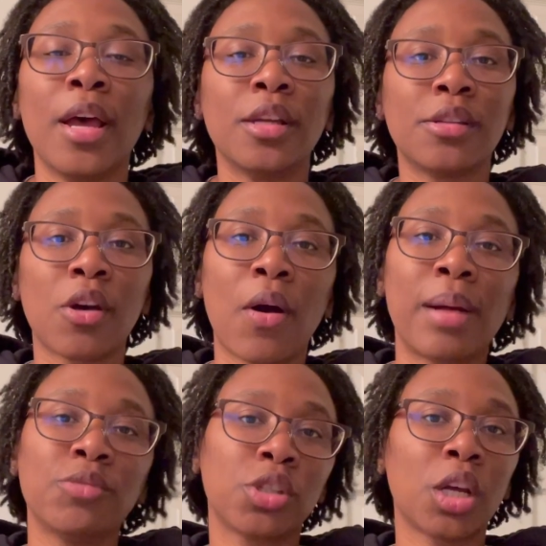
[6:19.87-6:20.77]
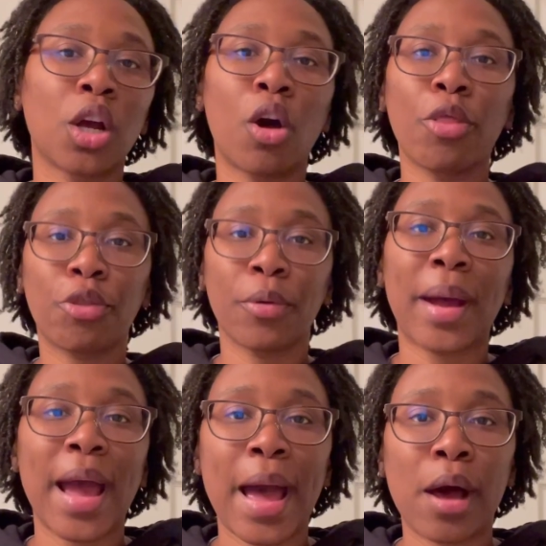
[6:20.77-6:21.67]
So I'm just going to go through
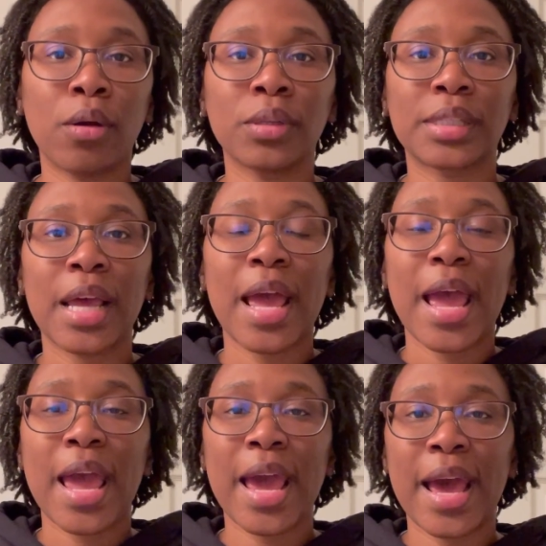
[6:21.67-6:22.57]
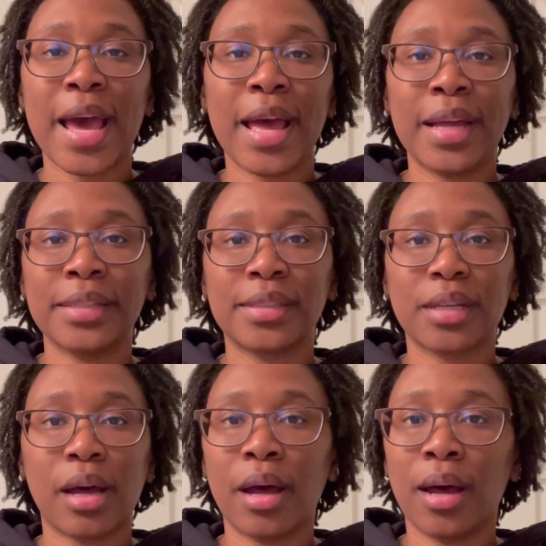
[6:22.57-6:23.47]
my house and,
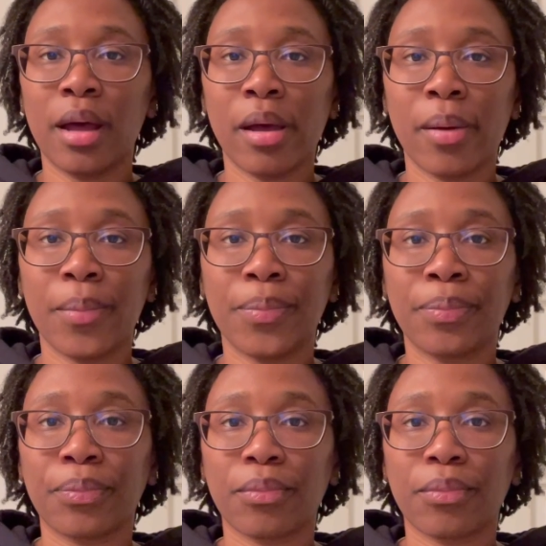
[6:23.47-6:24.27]
um,